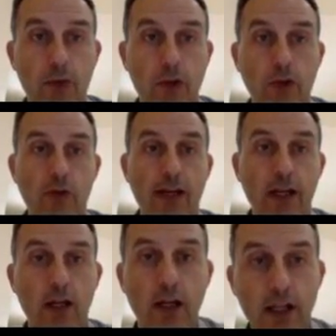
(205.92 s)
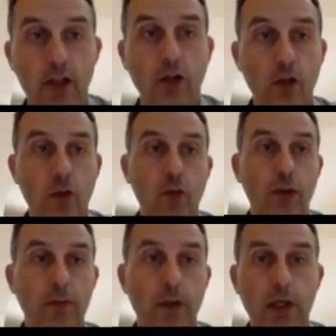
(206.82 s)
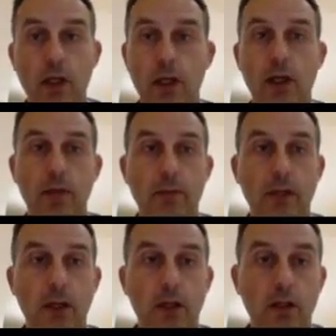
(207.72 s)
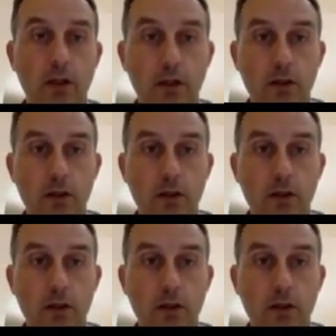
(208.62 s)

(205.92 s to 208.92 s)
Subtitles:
you rank high in Google with my high PR